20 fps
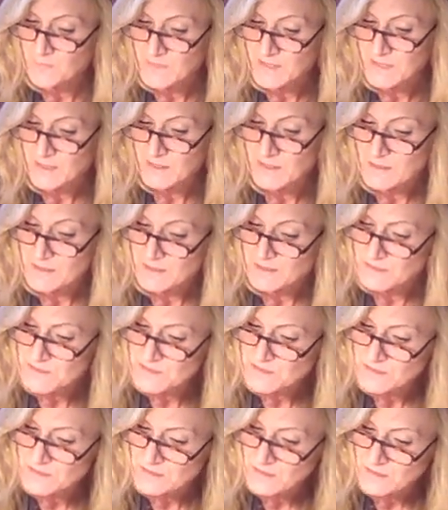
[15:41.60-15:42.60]

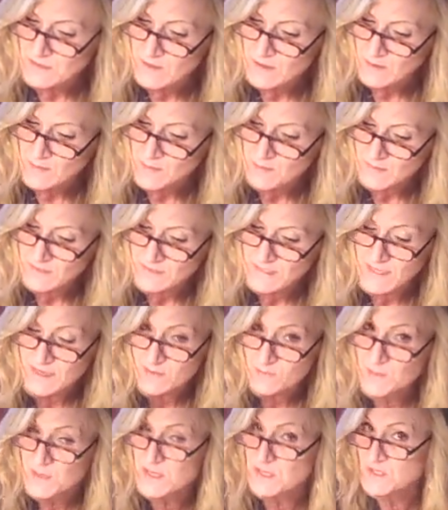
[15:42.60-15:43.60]
because a
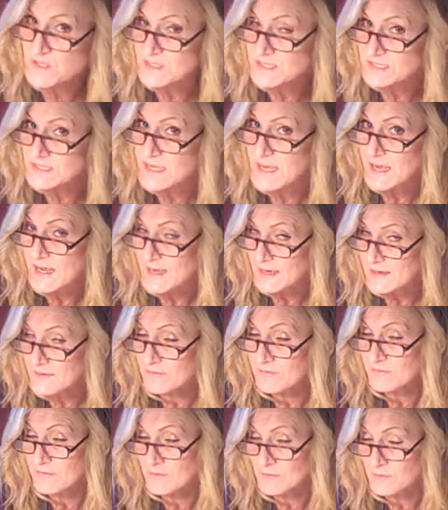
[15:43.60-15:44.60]
lot of patients
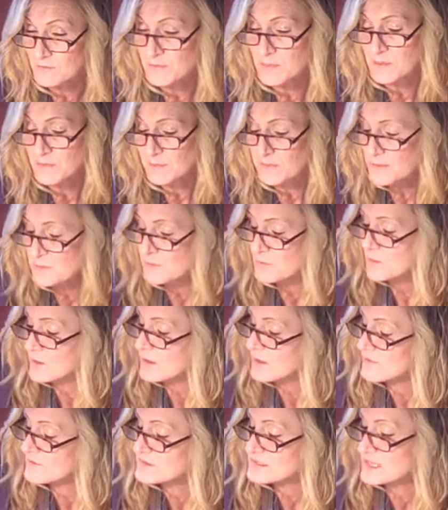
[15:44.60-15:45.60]
die. People who
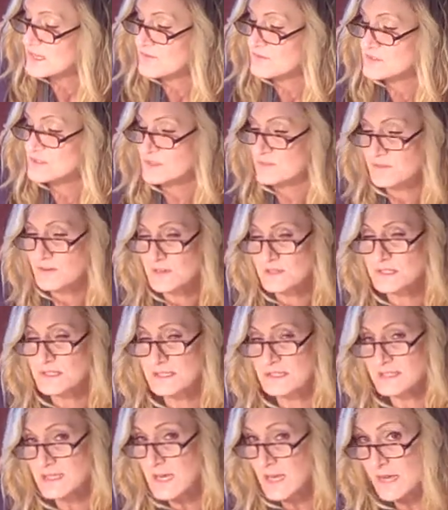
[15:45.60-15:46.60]
have esophageal
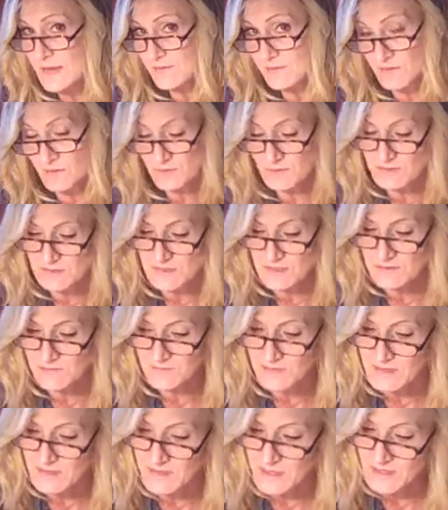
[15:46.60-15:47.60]
varices die
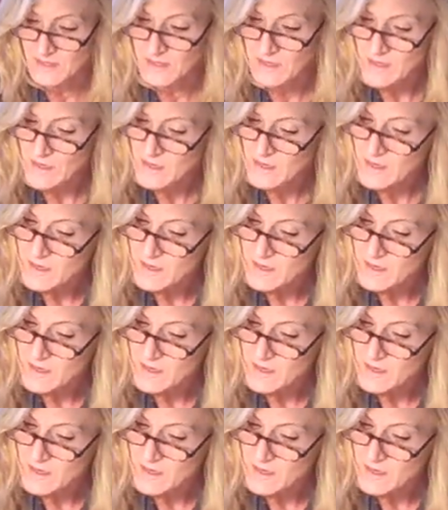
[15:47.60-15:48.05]
if they